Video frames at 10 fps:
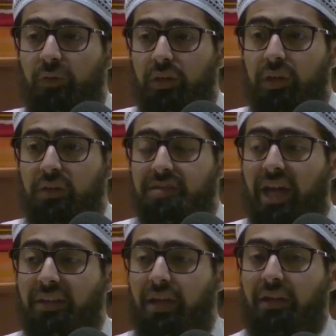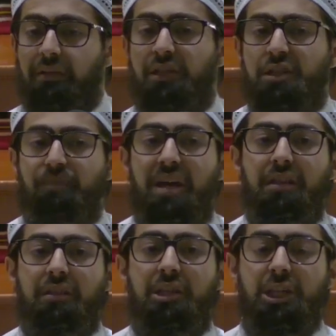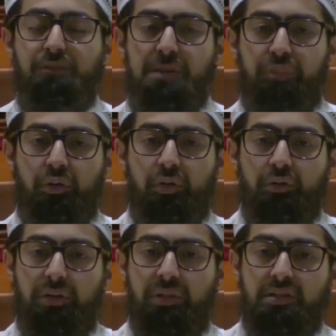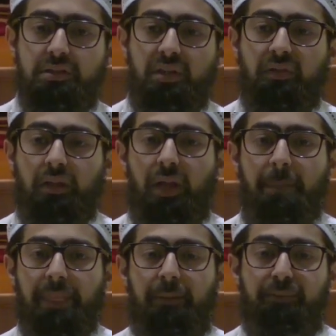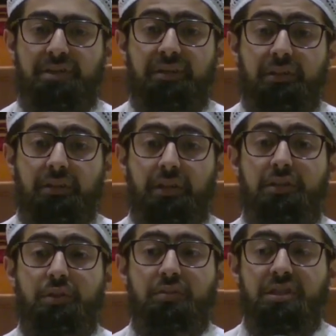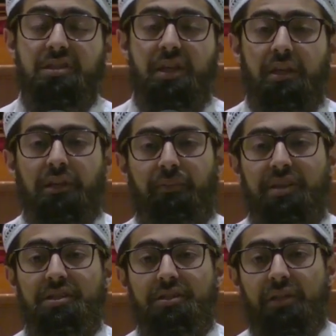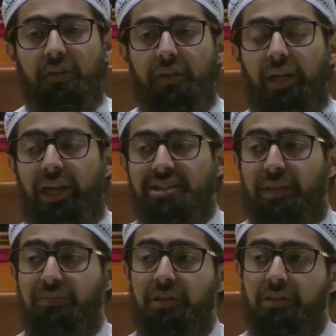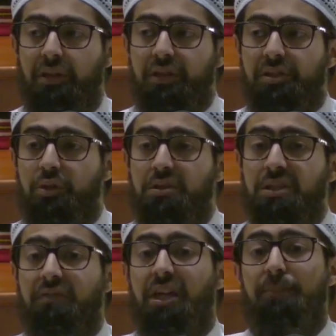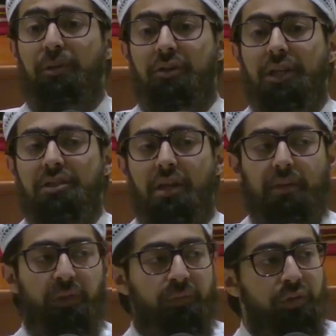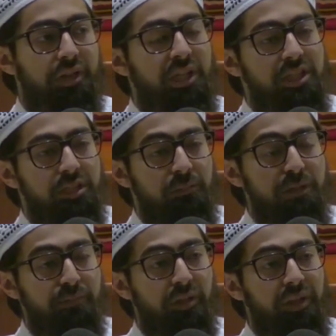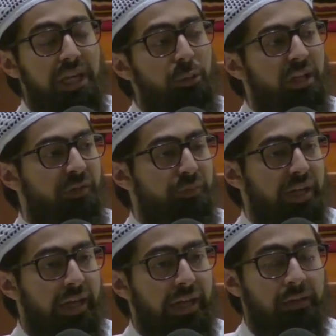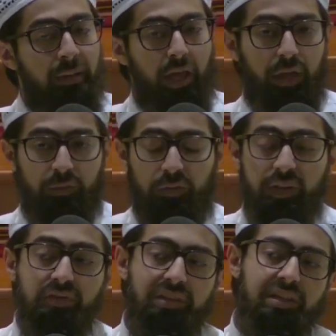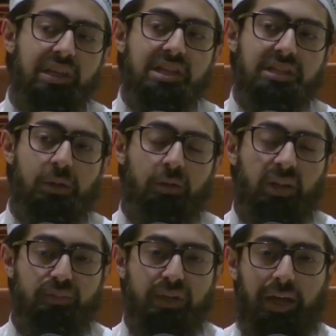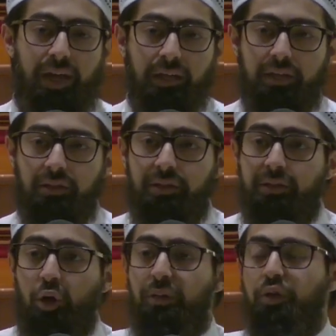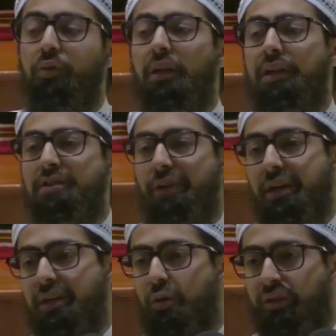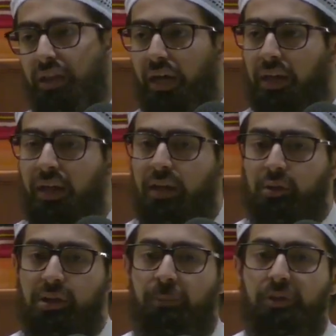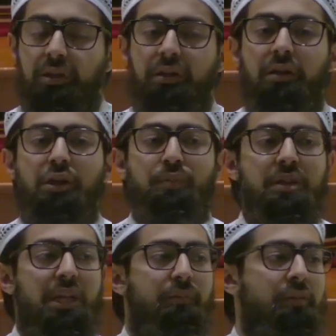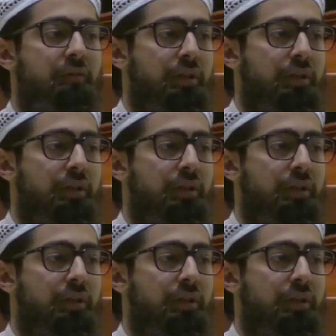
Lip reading: over here as that despite these people going to the Messenger of Allah and presenting their excuses, the Messenger of Allah accepted the excuses of the hypocrites. But for these three people, they were left behind. And for 50 days, they were left behind and did the tawbah to Allah subhanahu wa ta'ala to the point that the earth became